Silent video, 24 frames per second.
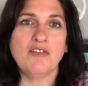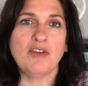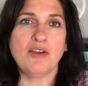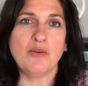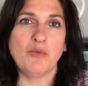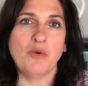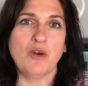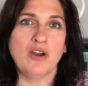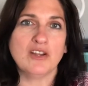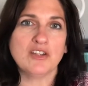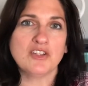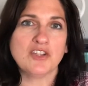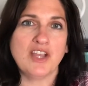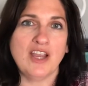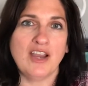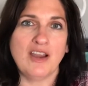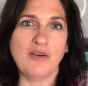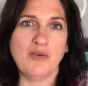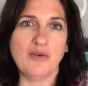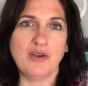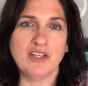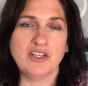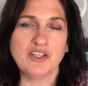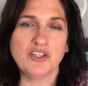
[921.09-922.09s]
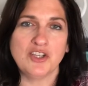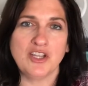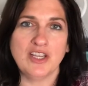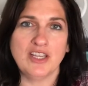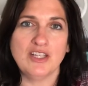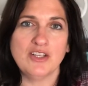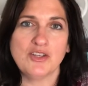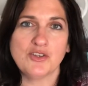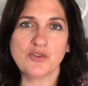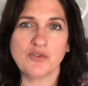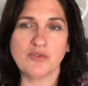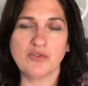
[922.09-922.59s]
I watch how I
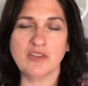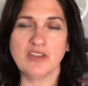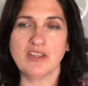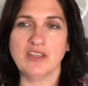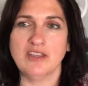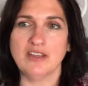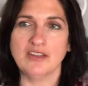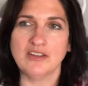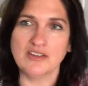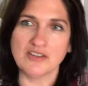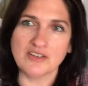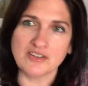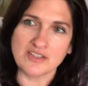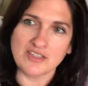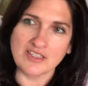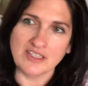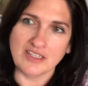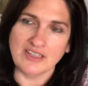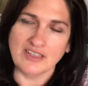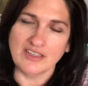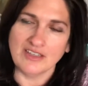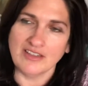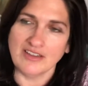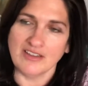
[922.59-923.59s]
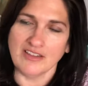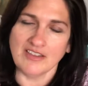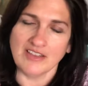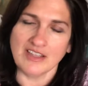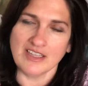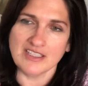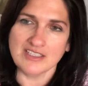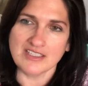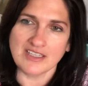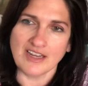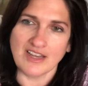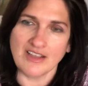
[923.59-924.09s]
change over the years and the
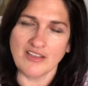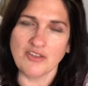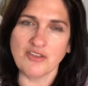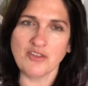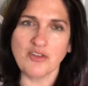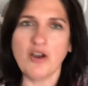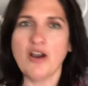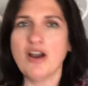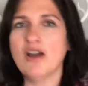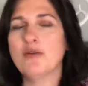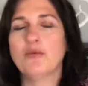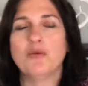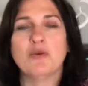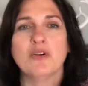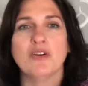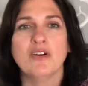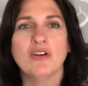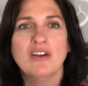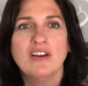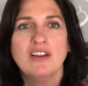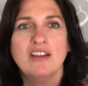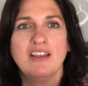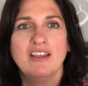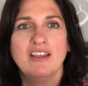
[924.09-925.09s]
things that I thought were,